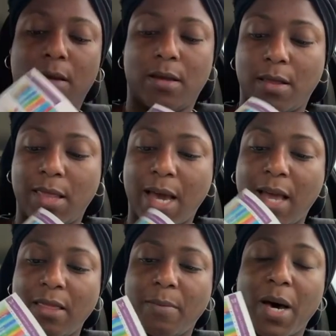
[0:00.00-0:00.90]

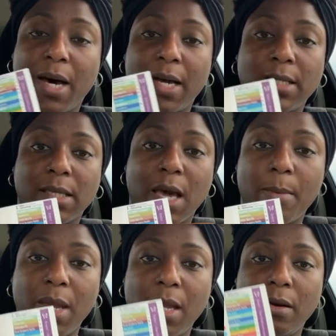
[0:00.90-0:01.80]
that the pods
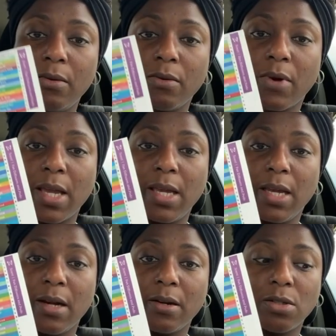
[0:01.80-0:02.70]
come in right
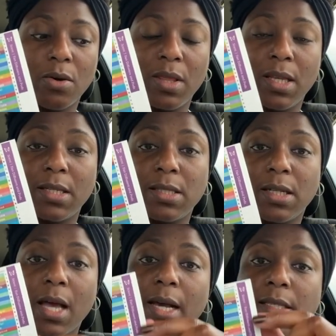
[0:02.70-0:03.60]
here. So in this
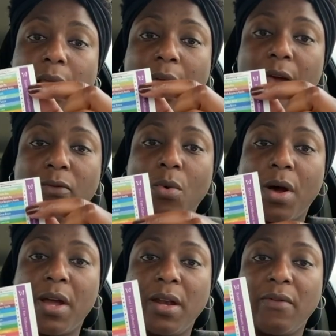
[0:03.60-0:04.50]
deluxe, I have
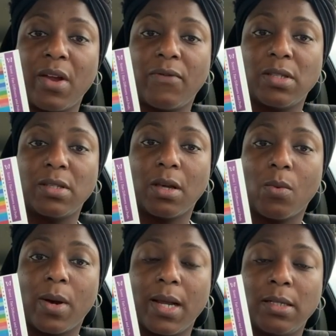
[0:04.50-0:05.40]
one of every single
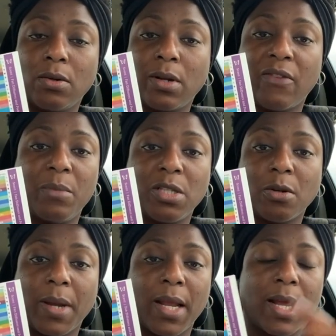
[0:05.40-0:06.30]
one. I don't have
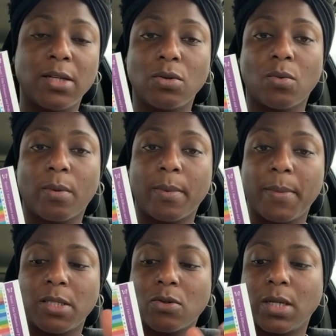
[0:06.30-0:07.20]
Mystery Man. I don't know where my
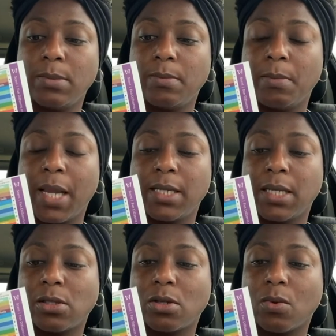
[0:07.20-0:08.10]
Mystery Man
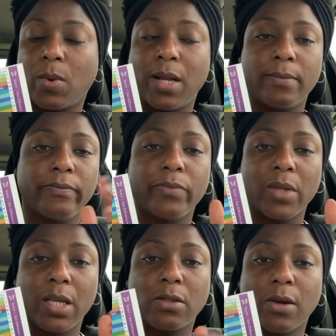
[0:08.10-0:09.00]
tester went.
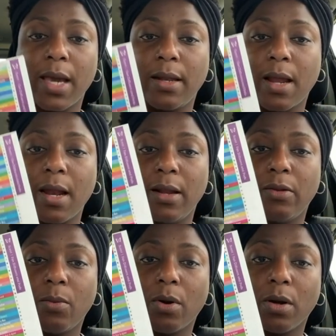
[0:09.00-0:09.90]
It's okay, not end of
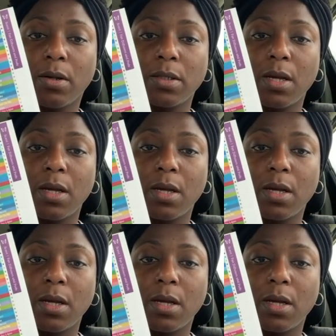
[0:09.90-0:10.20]
the world.